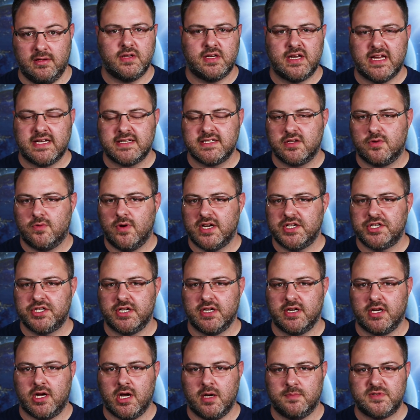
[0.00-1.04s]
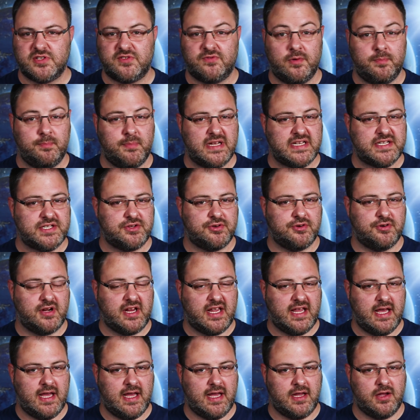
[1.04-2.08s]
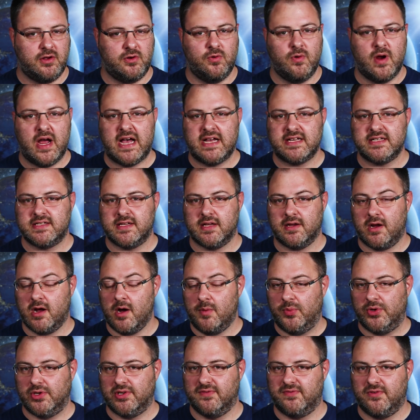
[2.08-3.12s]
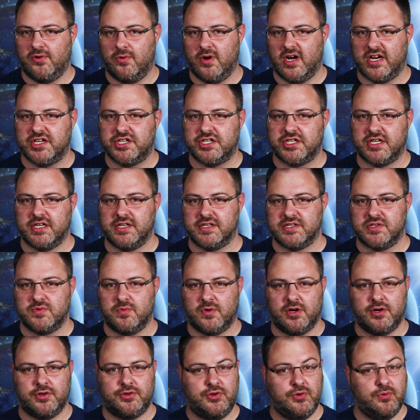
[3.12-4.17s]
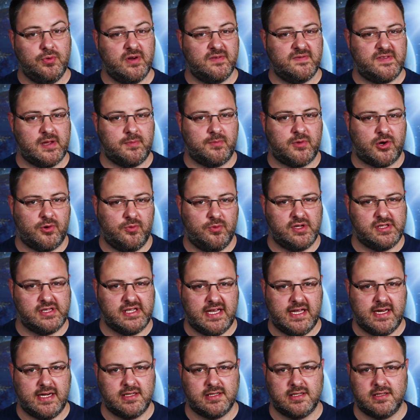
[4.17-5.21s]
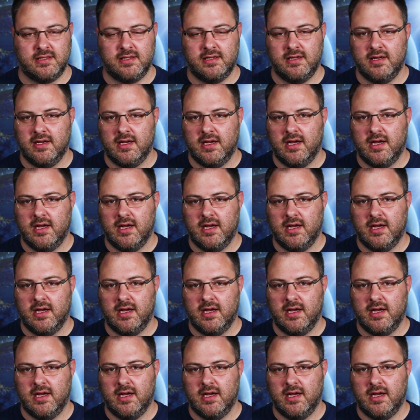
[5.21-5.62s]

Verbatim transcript: The next question comes from Mr. K, who asked a couple of questions where two of them are related.